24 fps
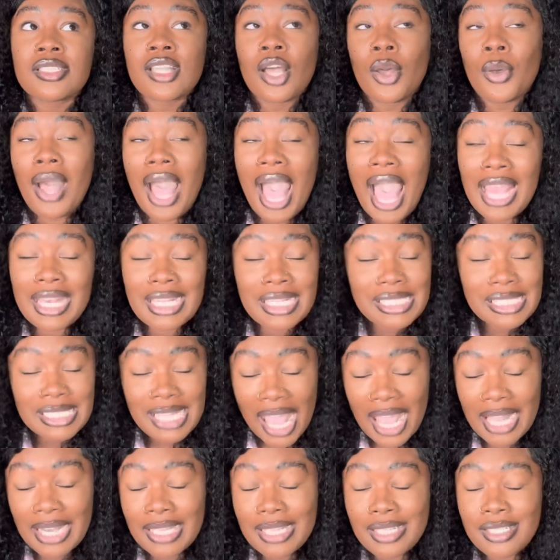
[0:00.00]
So I
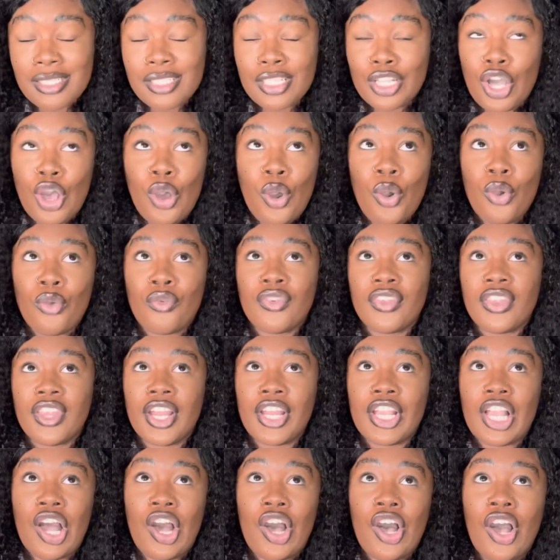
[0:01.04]
decided to go over
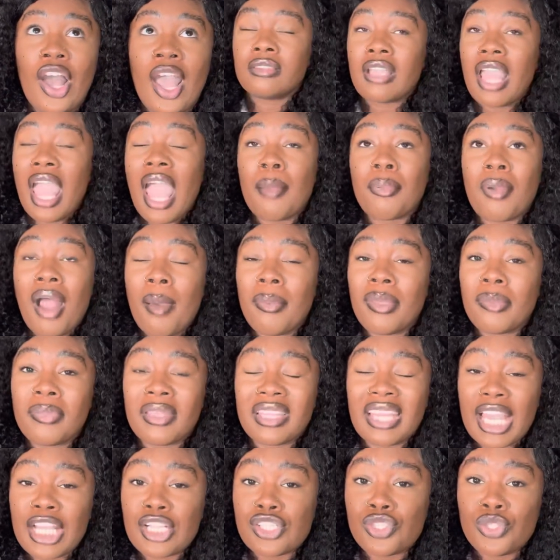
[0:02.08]
there, y'all. It had probably
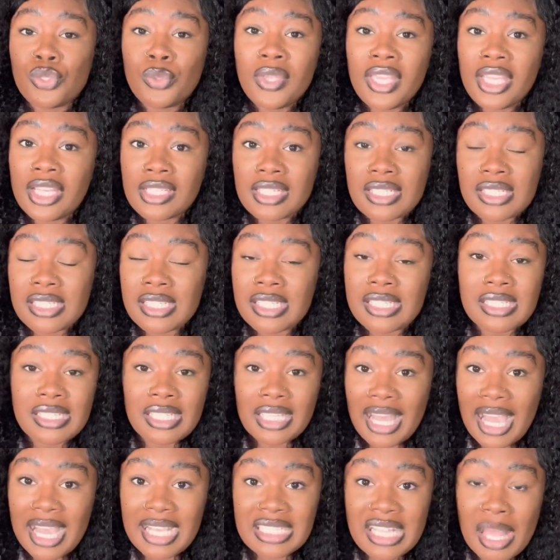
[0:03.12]
been like 2 years since
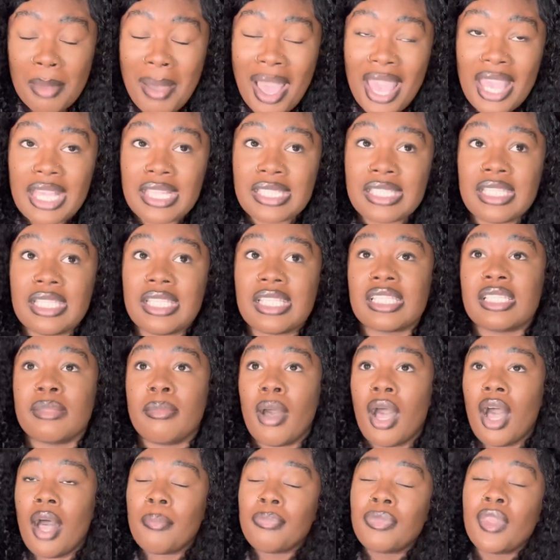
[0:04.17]
the last time I had seen his
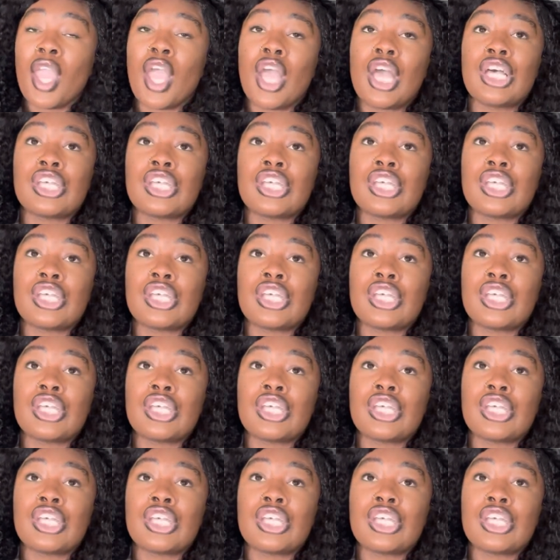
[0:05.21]
mom.